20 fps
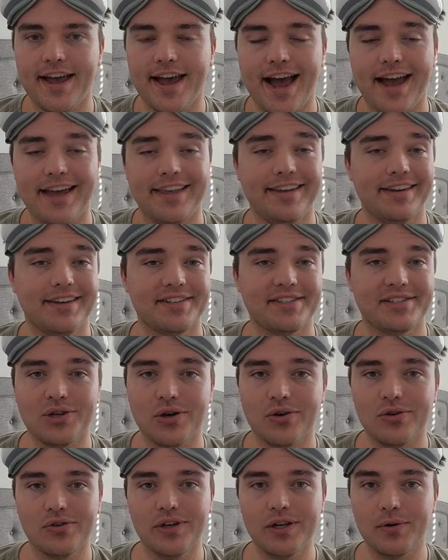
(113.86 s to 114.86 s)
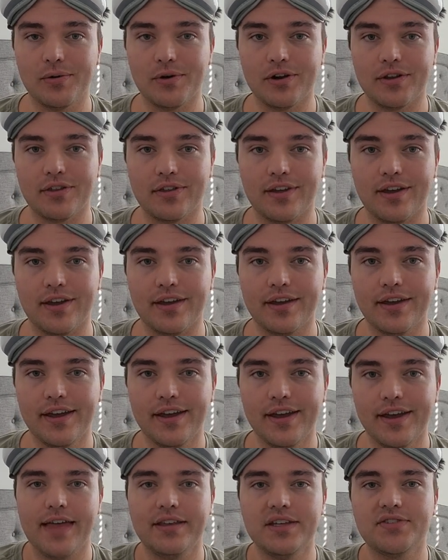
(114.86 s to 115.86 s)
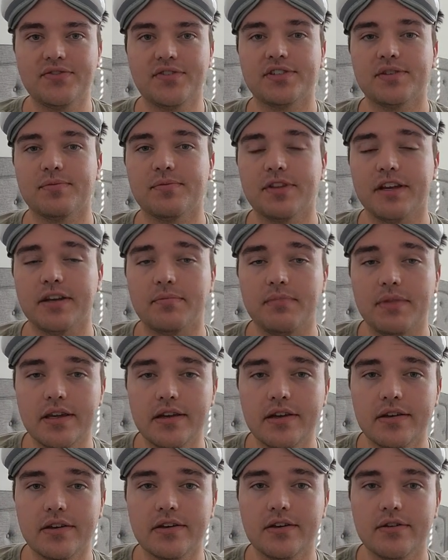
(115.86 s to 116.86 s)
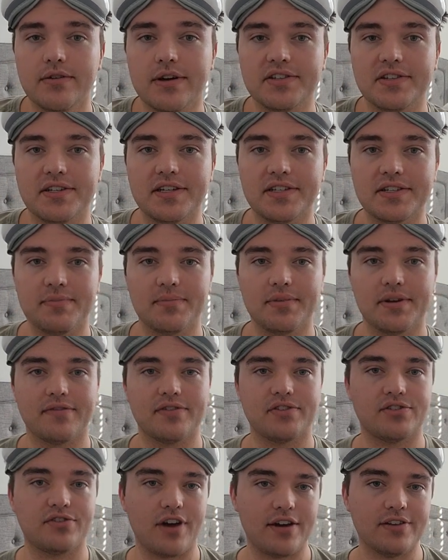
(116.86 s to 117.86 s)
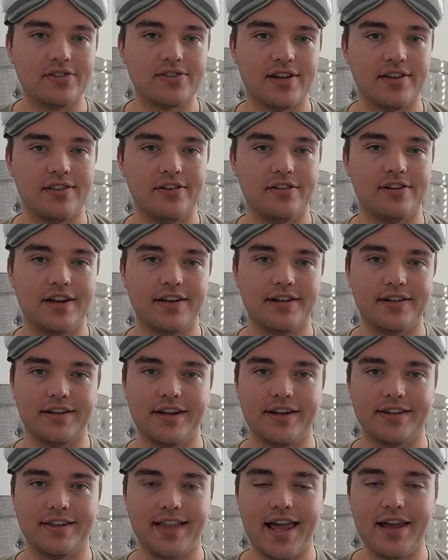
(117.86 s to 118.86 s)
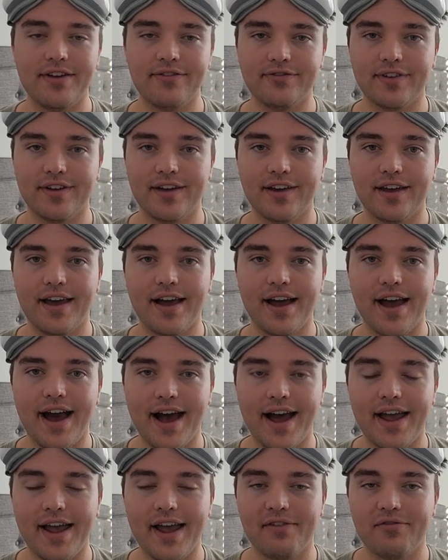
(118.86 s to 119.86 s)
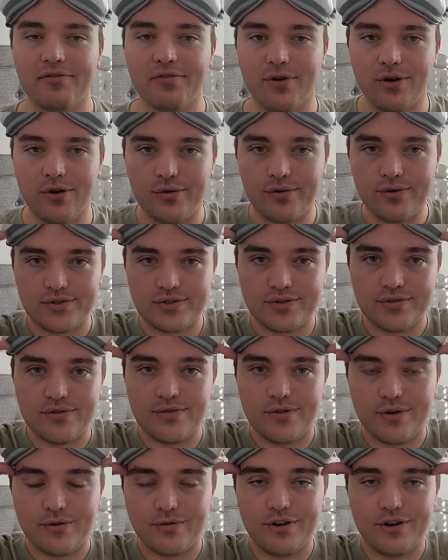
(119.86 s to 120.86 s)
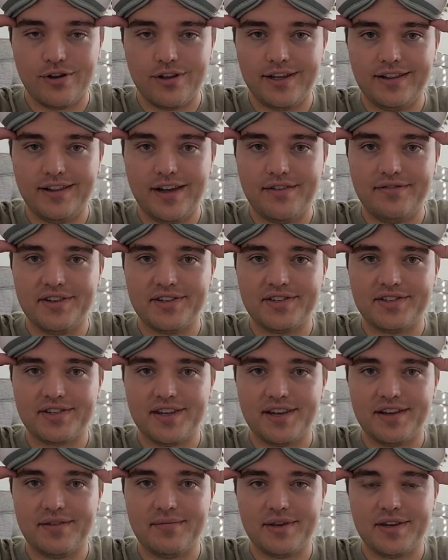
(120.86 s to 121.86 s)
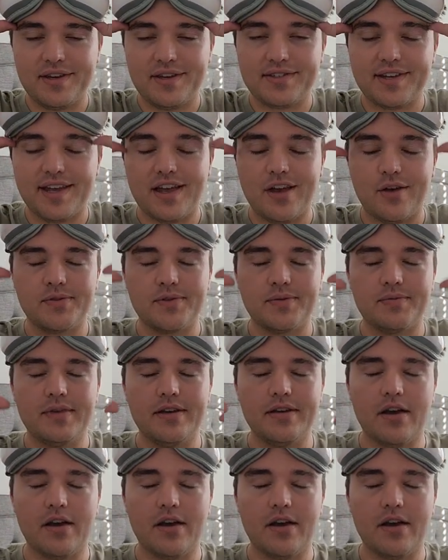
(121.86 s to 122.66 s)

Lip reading: I think it's totally worth it. At least for someone like me who has a decent bit of stress in their day-to-day life, I have grown to really love this thing because it helps me